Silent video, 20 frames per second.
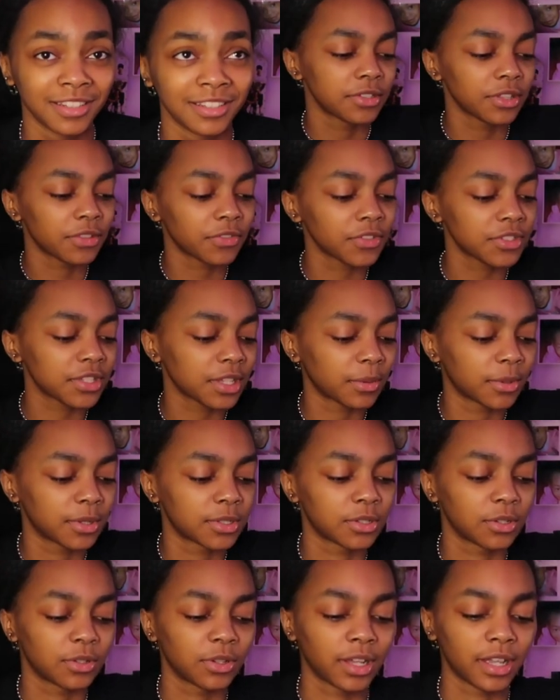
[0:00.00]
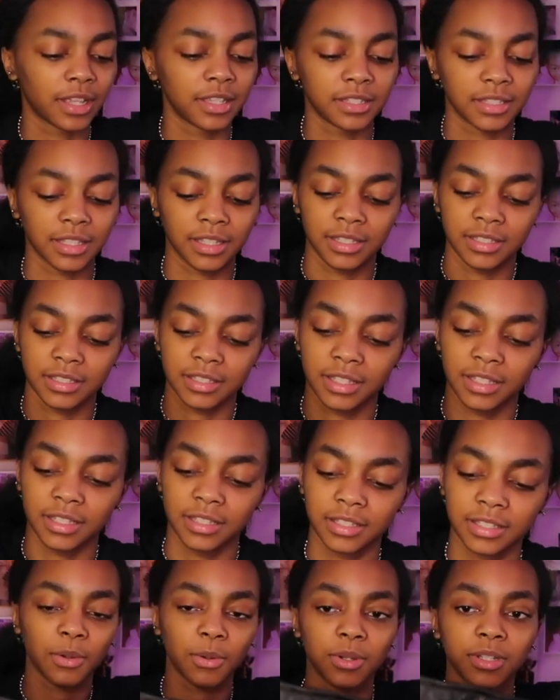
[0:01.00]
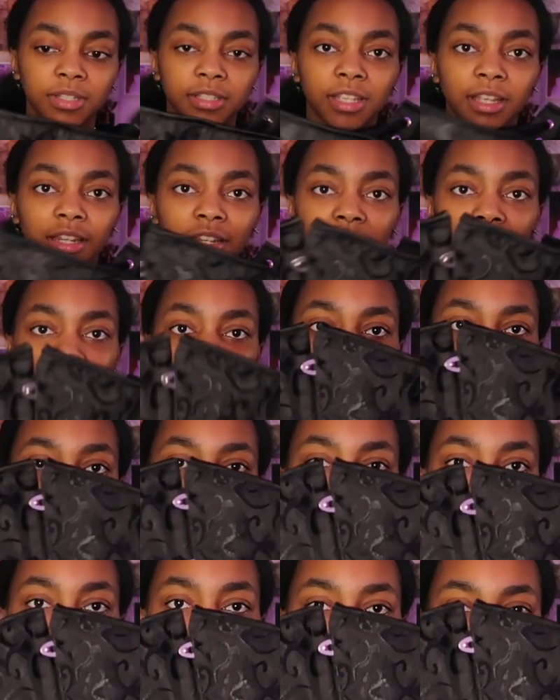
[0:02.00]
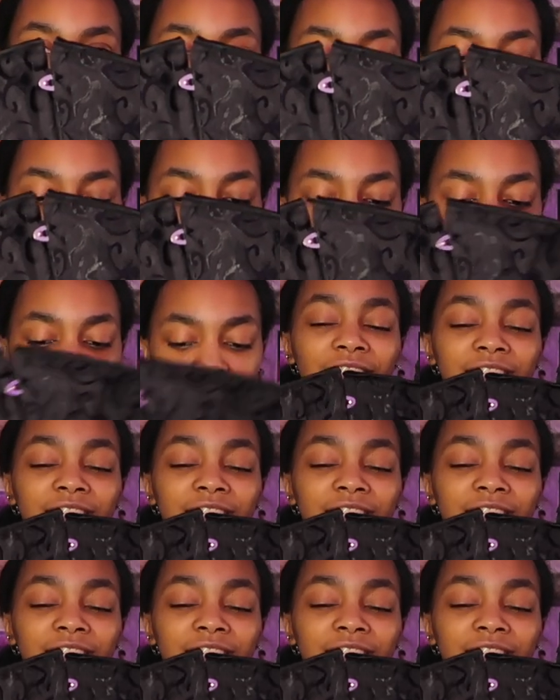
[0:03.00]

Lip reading: So the first thing I want to show you guys is this corset here. I think it's upside down.